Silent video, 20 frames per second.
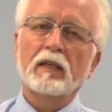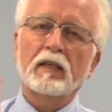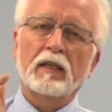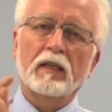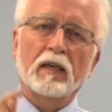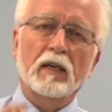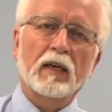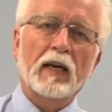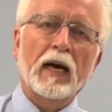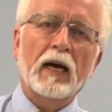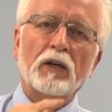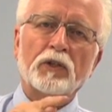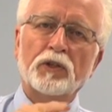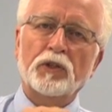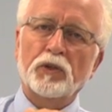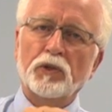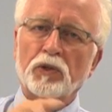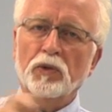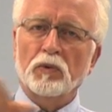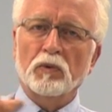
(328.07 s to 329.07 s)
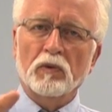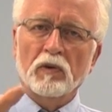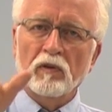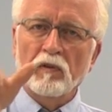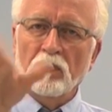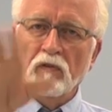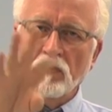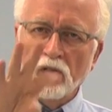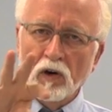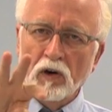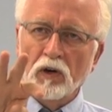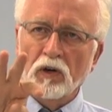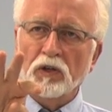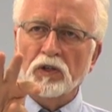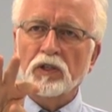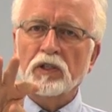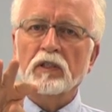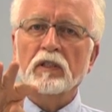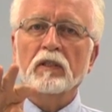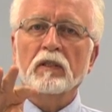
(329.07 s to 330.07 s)
it allows you to
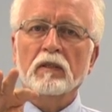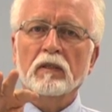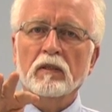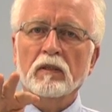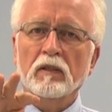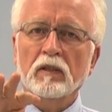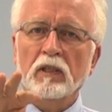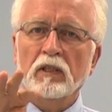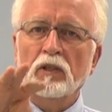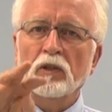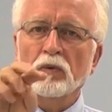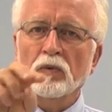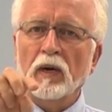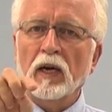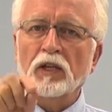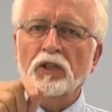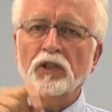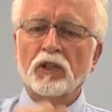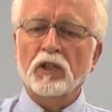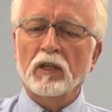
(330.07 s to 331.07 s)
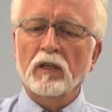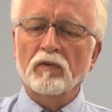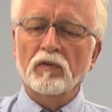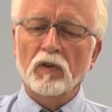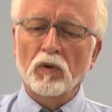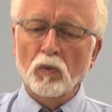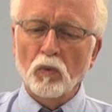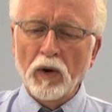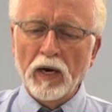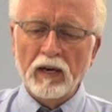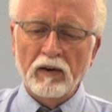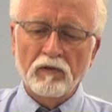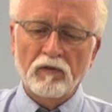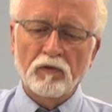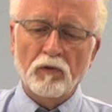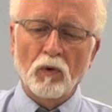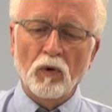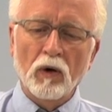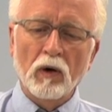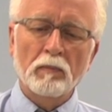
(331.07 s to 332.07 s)
reverse the direction of the
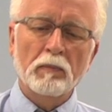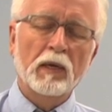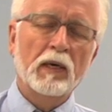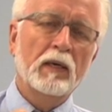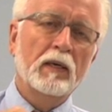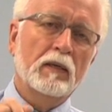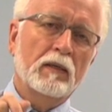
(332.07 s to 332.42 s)
waveform,